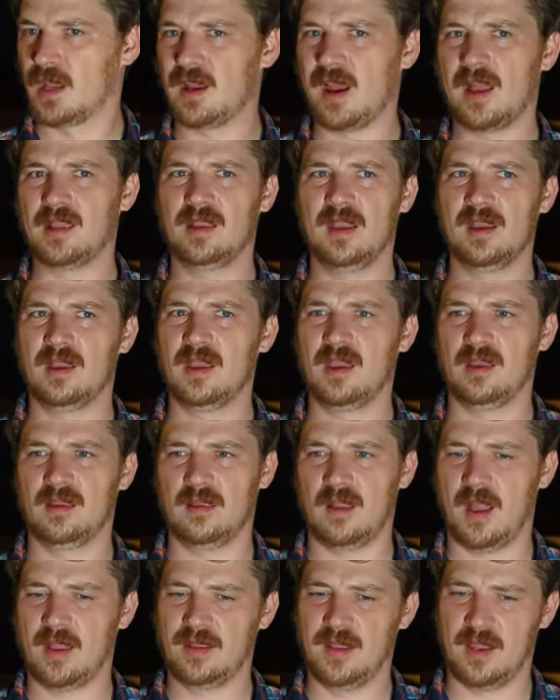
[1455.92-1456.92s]
And I need to
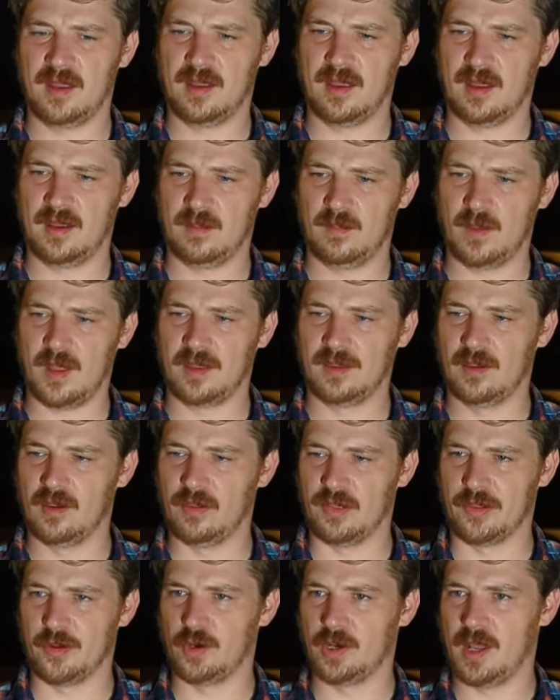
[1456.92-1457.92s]
get I need to get a
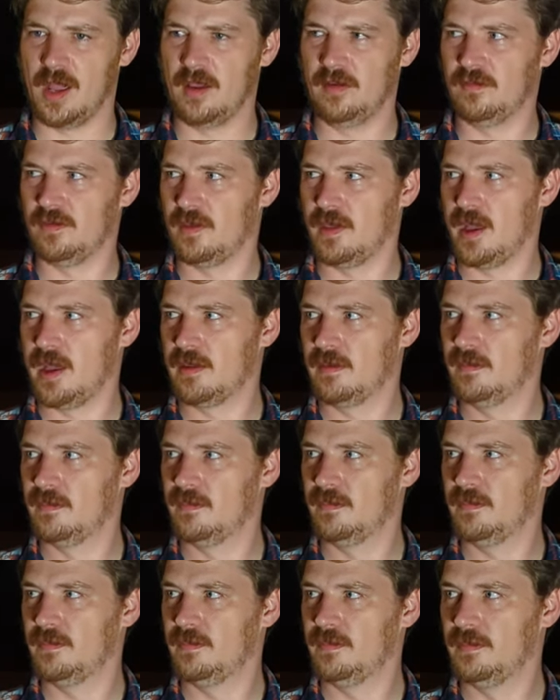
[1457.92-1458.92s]
little 38 for that.
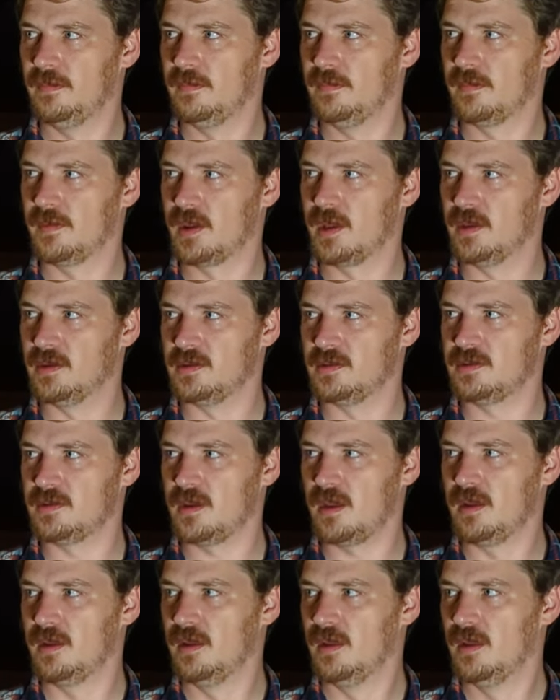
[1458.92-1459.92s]
Because, yeah, a little
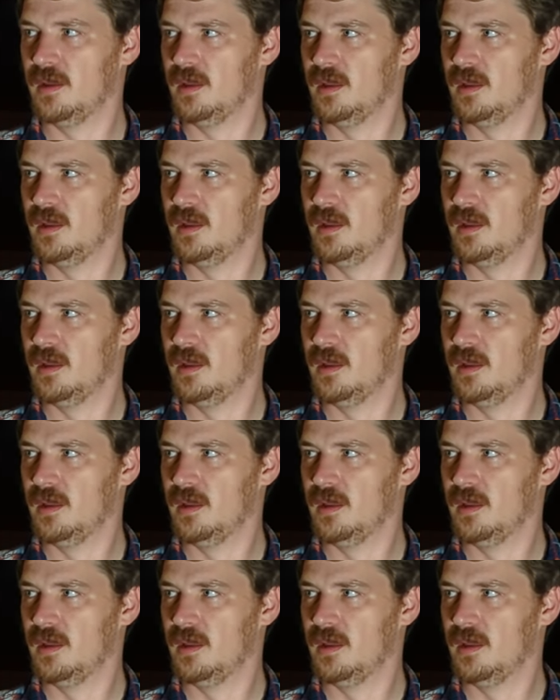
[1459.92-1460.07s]
snub